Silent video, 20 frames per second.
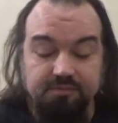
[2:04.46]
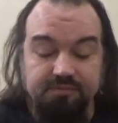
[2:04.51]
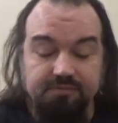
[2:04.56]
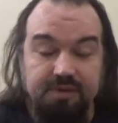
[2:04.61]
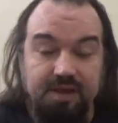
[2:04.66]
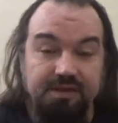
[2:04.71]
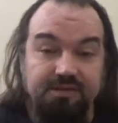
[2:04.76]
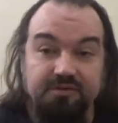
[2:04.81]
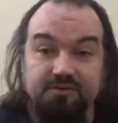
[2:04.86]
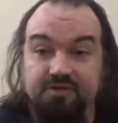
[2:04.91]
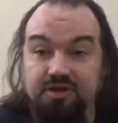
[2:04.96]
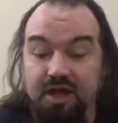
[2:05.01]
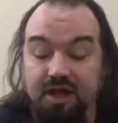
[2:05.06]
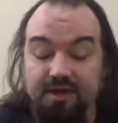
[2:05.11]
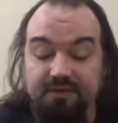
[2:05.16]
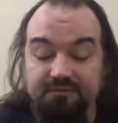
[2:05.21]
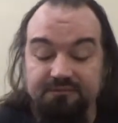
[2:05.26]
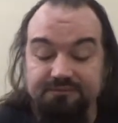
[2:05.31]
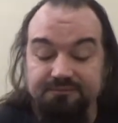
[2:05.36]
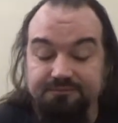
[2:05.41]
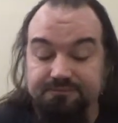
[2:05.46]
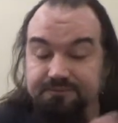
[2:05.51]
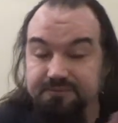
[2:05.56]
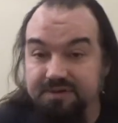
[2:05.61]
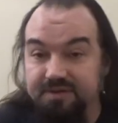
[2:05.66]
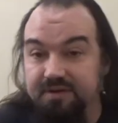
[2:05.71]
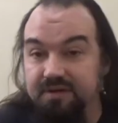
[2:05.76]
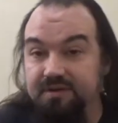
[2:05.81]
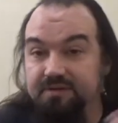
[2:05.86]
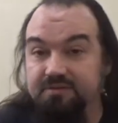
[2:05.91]
basically try
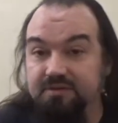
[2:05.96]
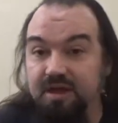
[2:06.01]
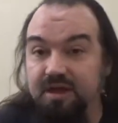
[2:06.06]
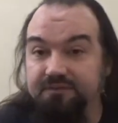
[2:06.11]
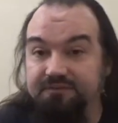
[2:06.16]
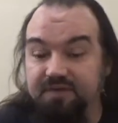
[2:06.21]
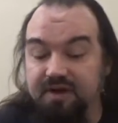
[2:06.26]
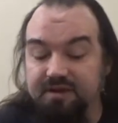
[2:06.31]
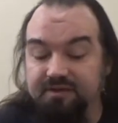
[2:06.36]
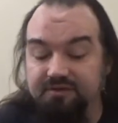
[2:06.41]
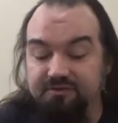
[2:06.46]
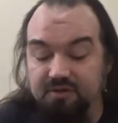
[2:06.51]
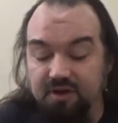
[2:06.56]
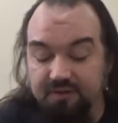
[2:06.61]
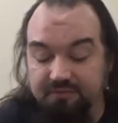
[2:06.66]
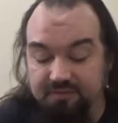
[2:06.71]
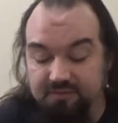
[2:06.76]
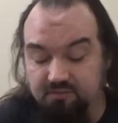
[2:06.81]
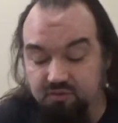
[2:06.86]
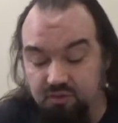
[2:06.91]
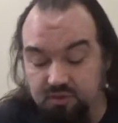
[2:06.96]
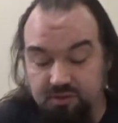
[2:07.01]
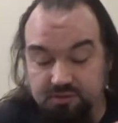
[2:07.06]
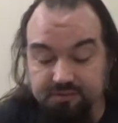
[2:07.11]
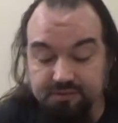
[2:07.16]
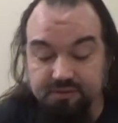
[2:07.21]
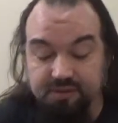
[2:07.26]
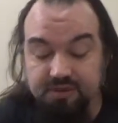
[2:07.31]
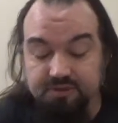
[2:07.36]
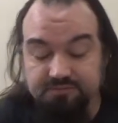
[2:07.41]
and find Strife some more.
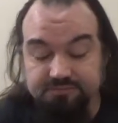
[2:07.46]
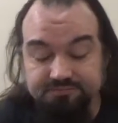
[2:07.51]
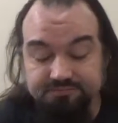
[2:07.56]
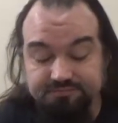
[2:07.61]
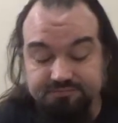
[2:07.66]
So